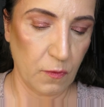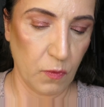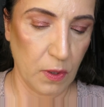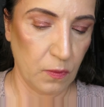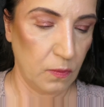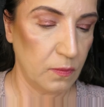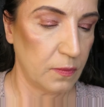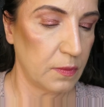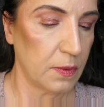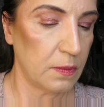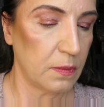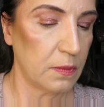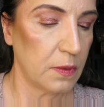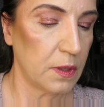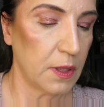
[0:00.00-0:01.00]
Whoa.
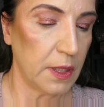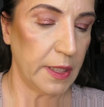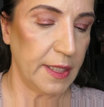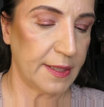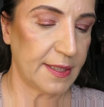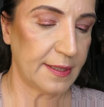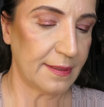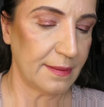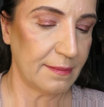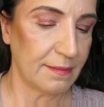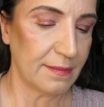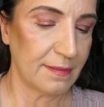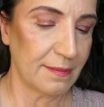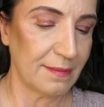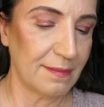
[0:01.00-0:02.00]
It's
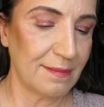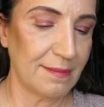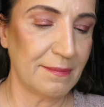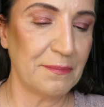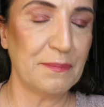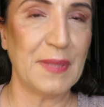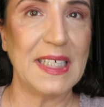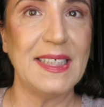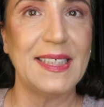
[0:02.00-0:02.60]
my